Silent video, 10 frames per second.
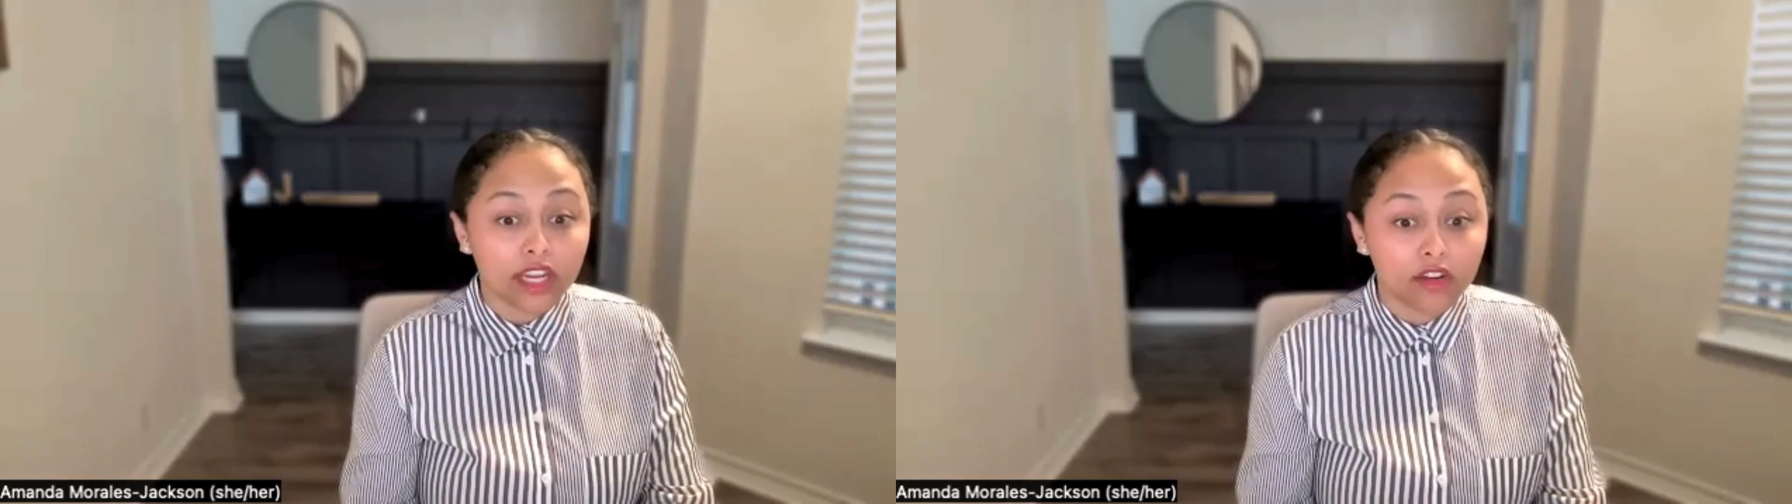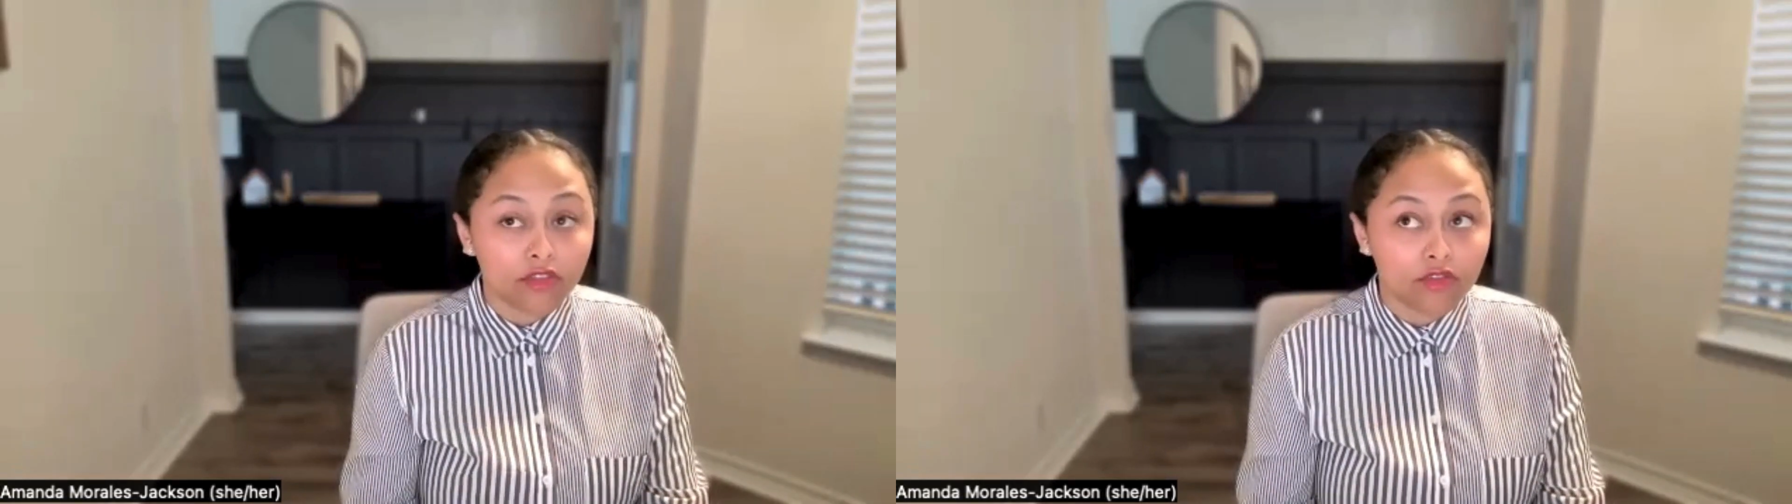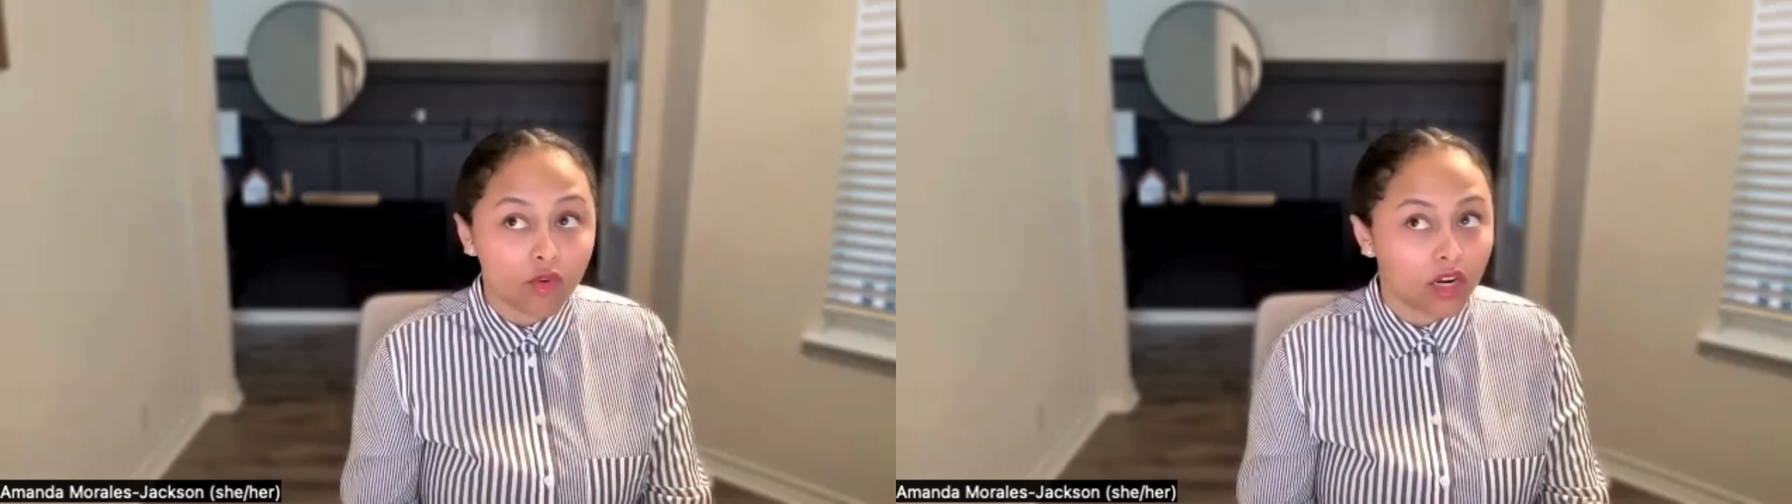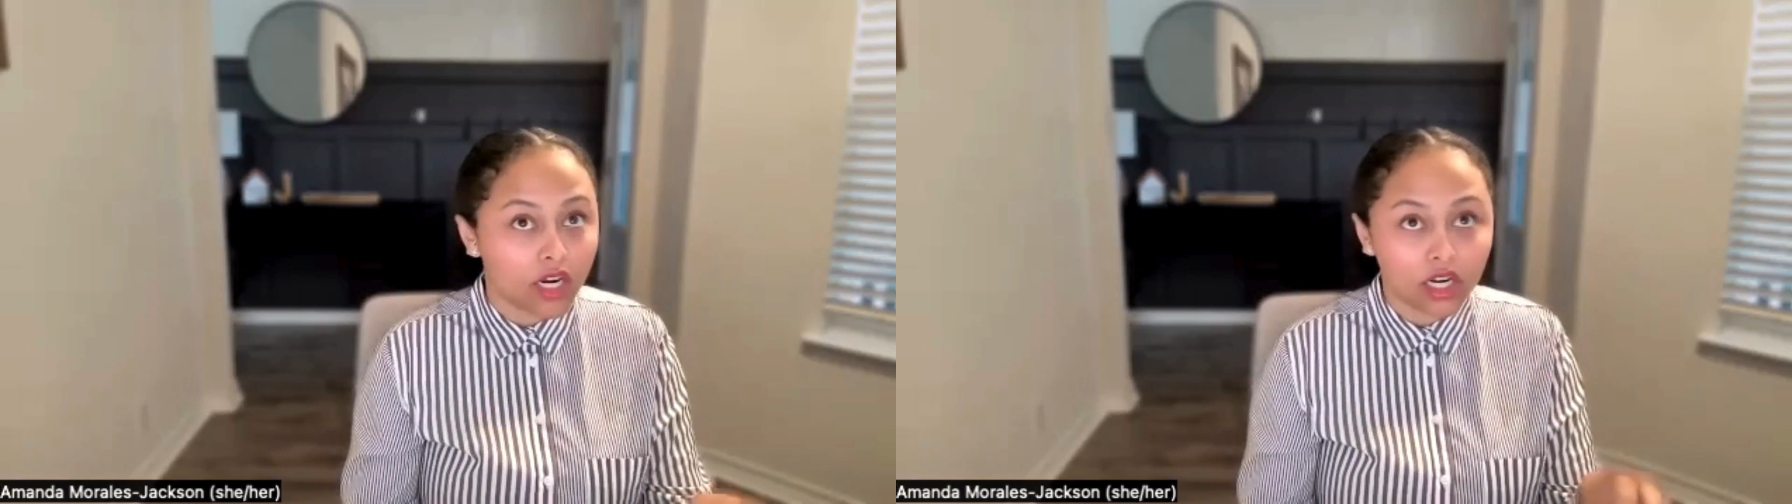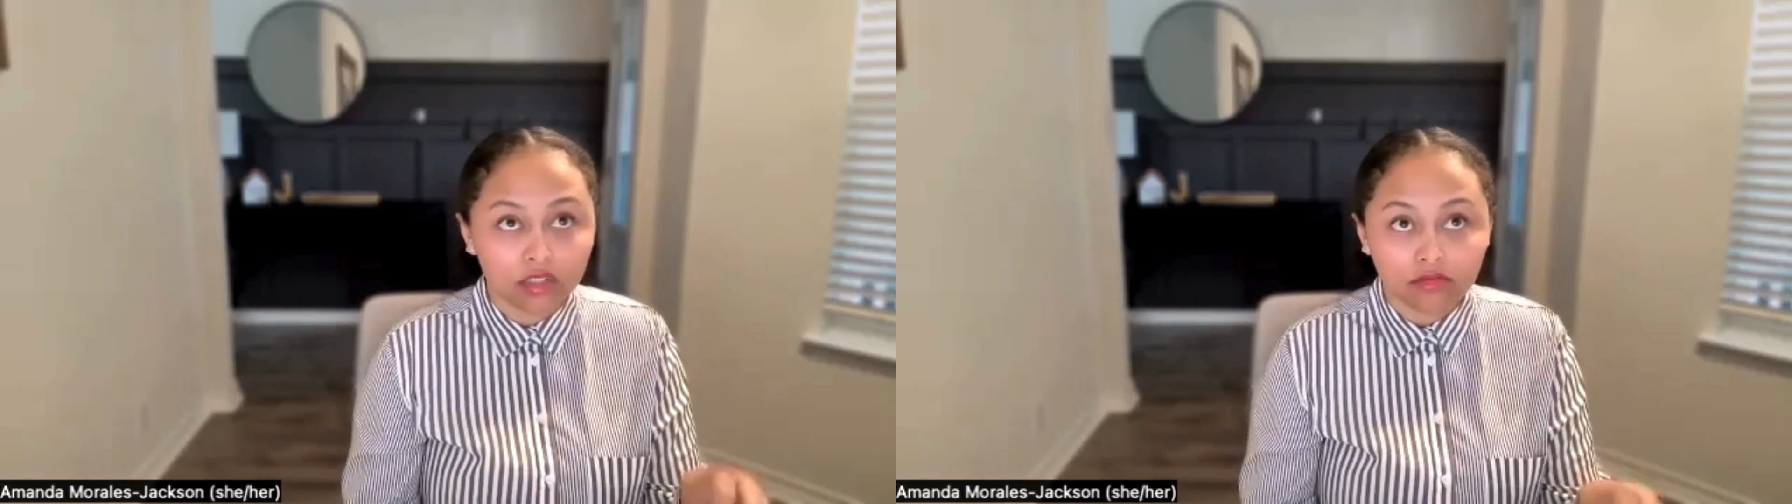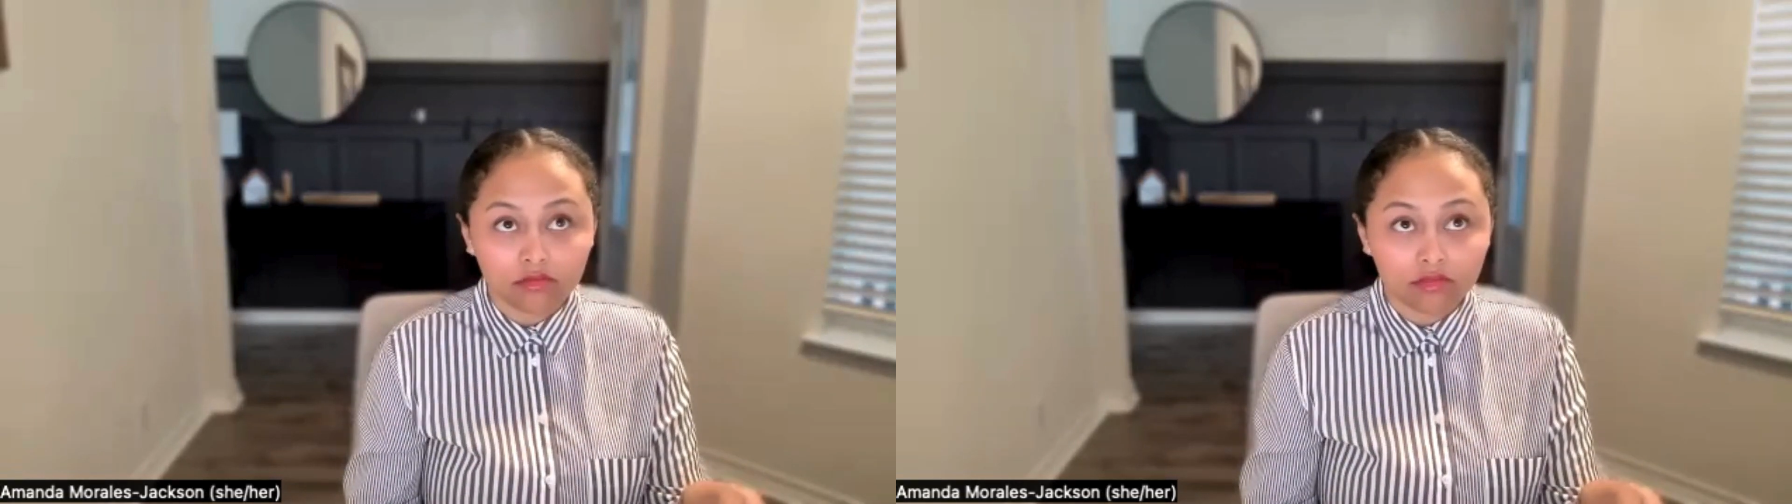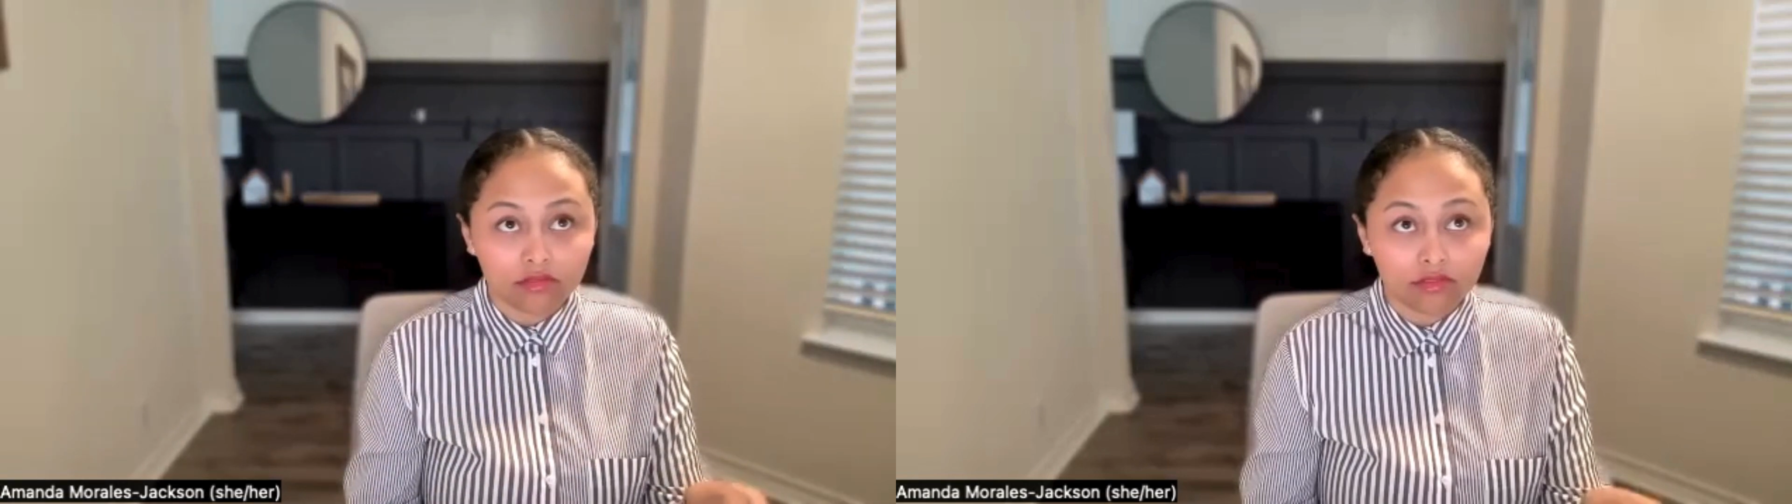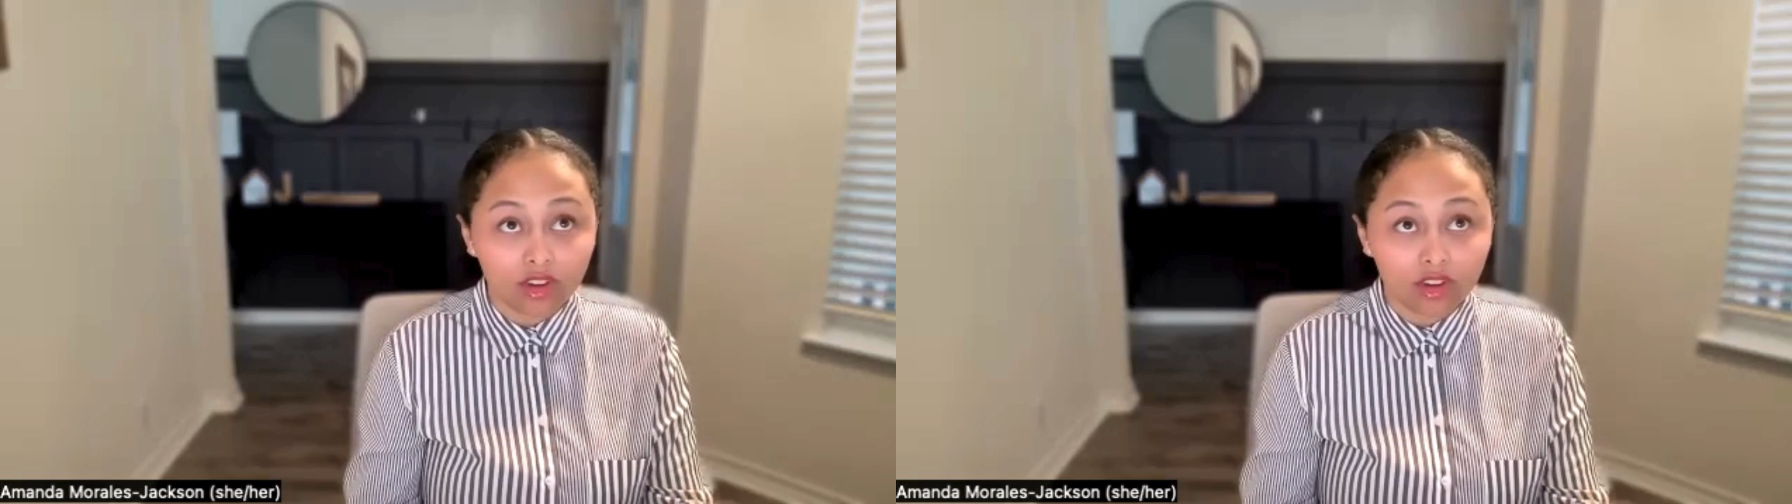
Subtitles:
there for